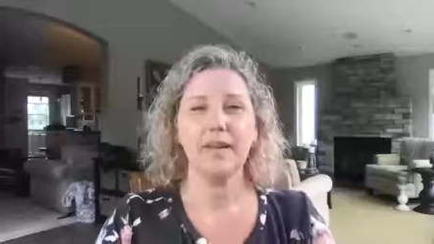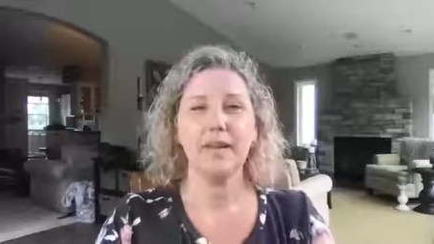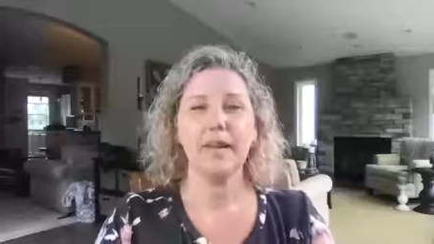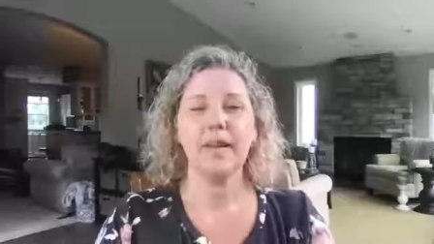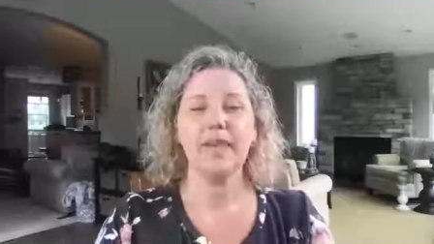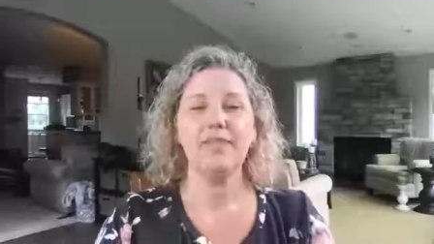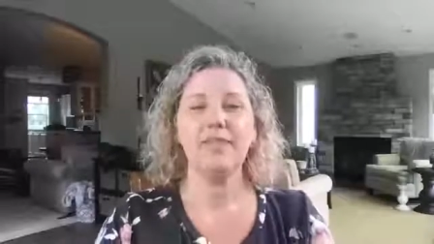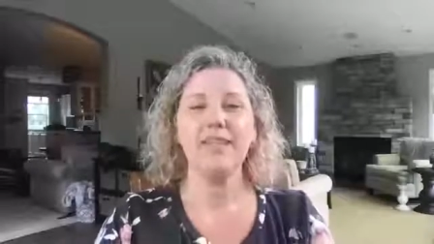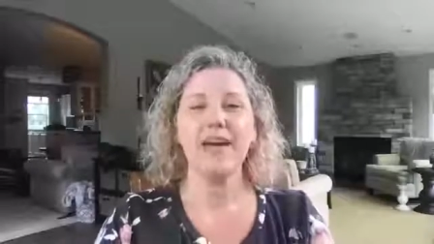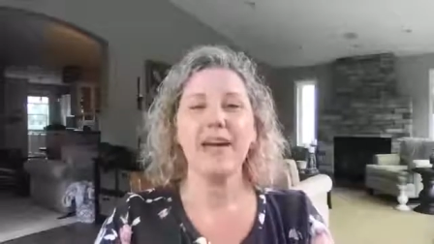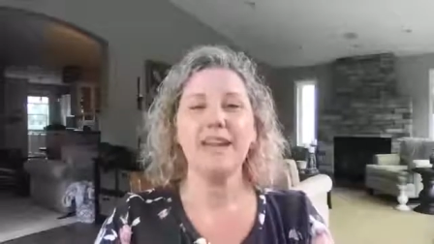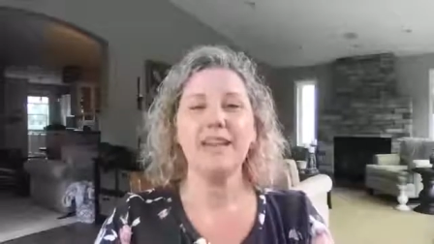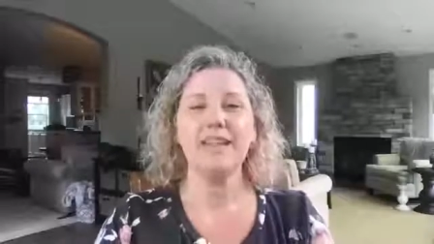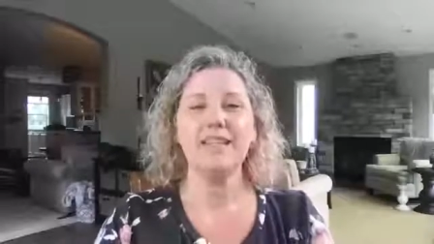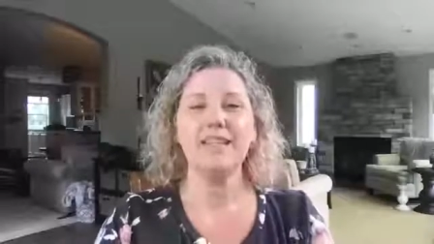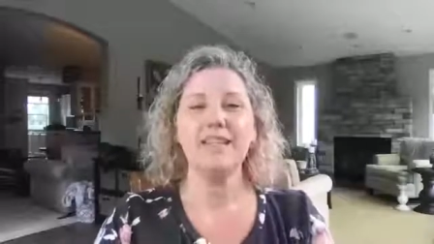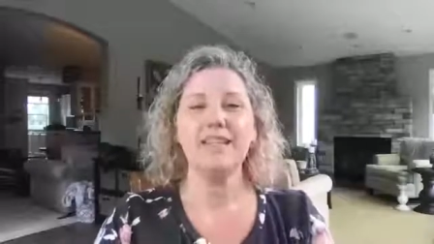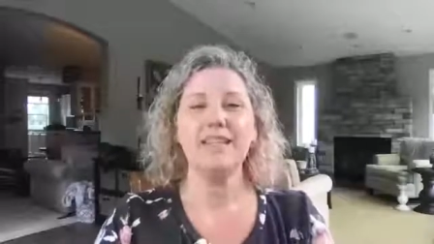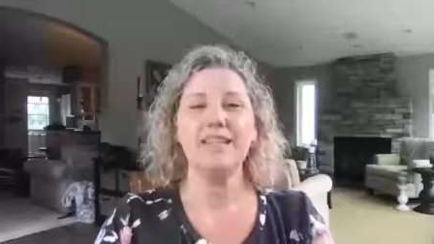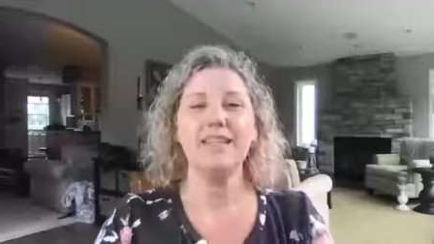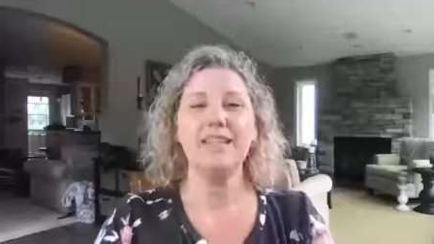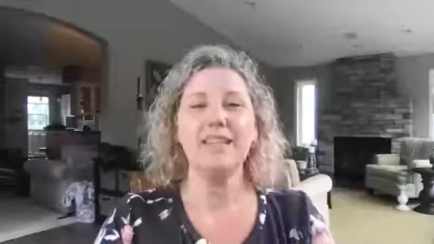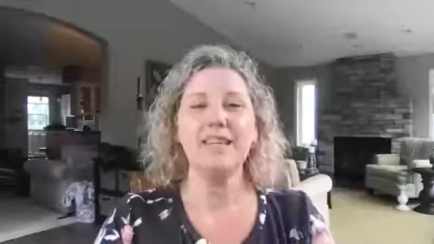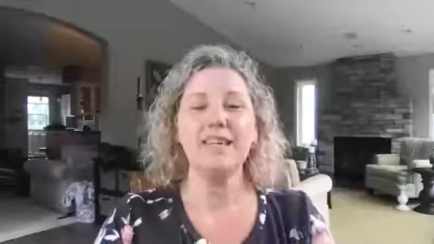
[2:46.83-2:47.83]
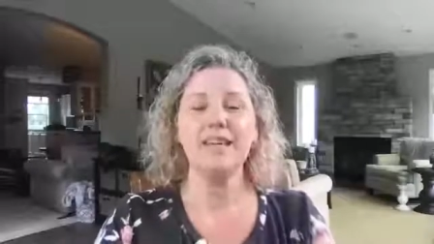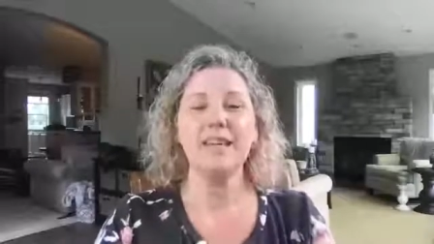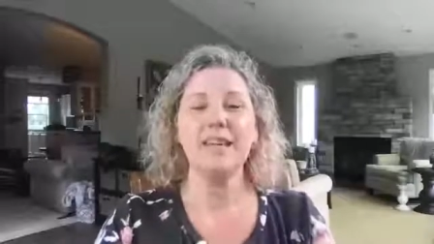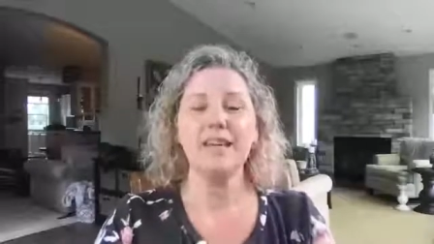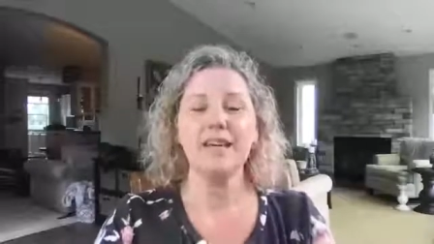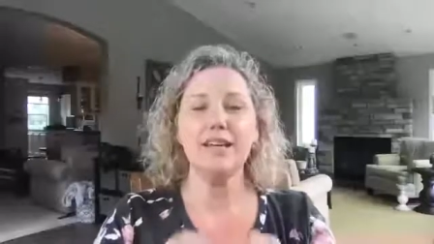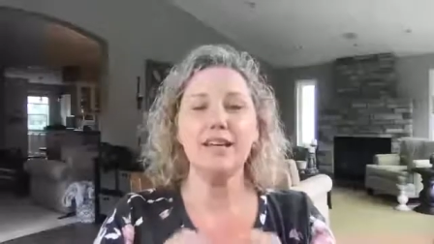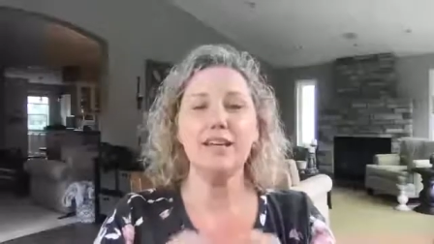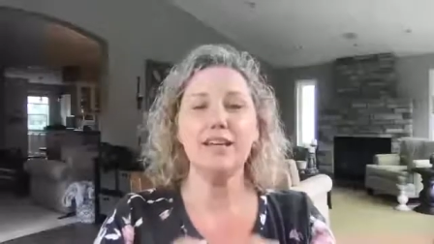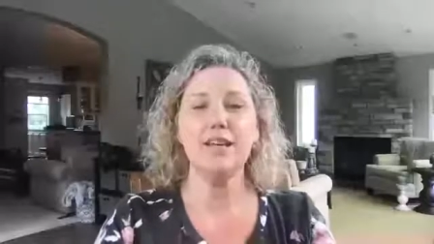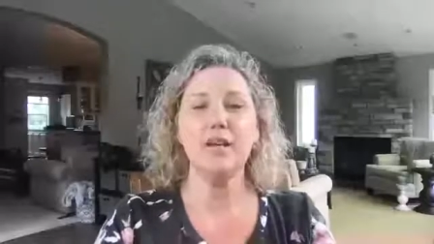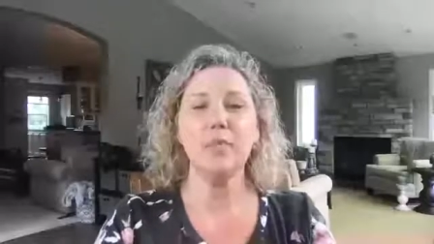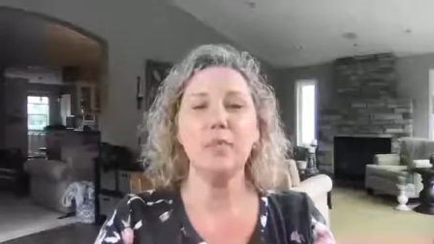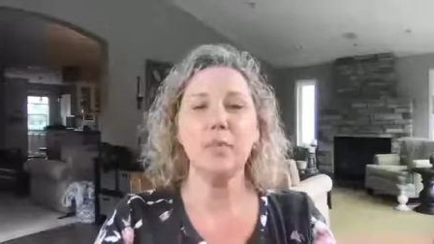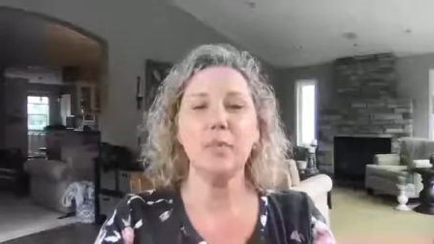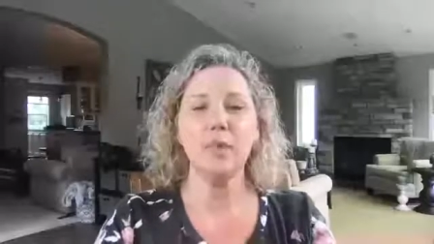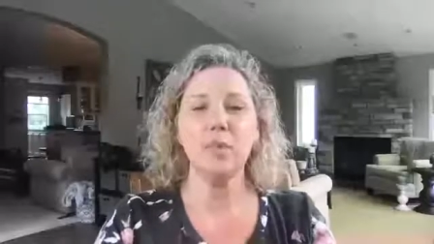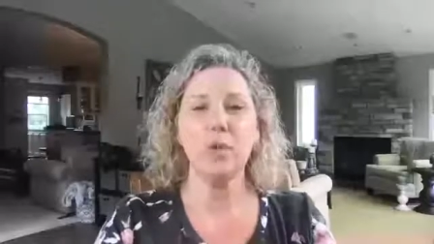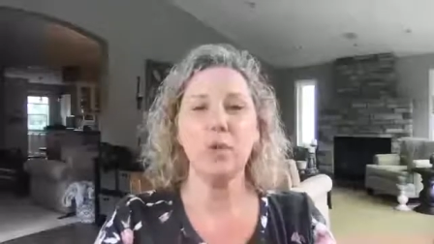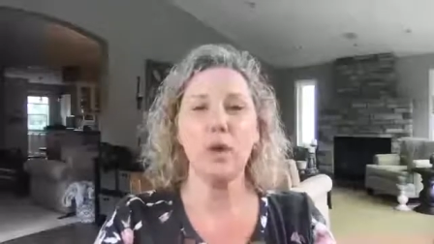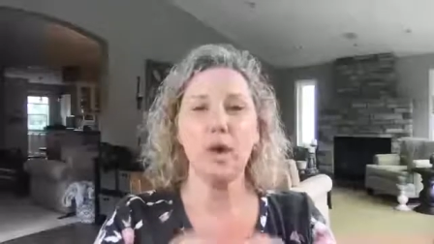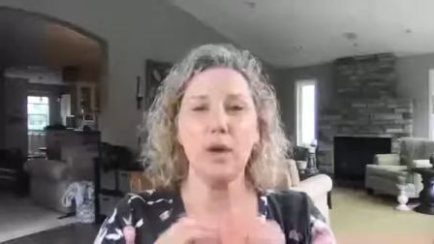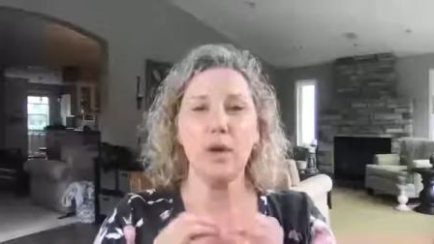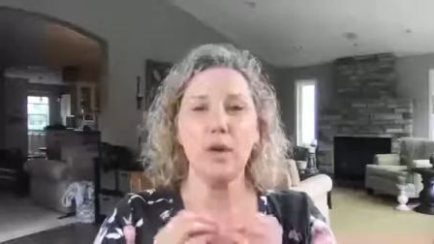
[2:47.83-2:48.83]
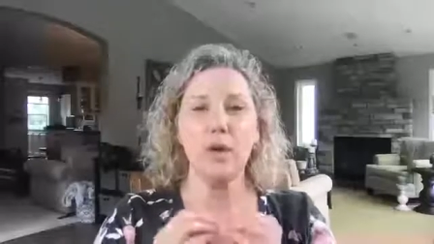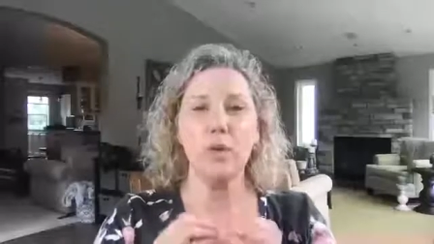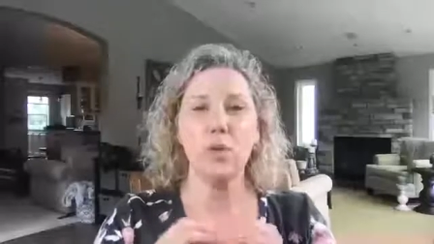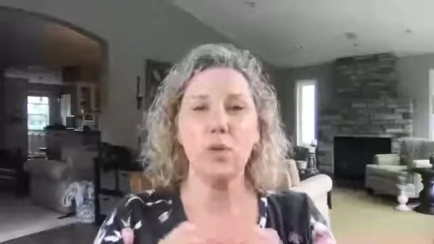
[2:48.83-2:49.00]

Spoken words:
That is the number one